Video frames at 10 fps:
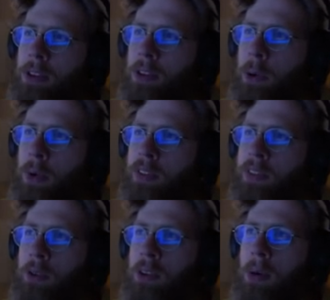to do a
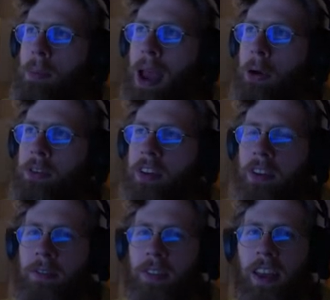certain amount
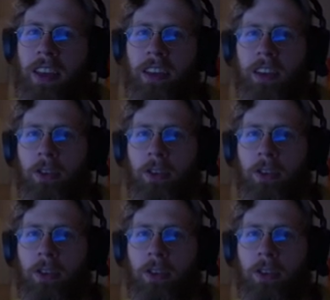of like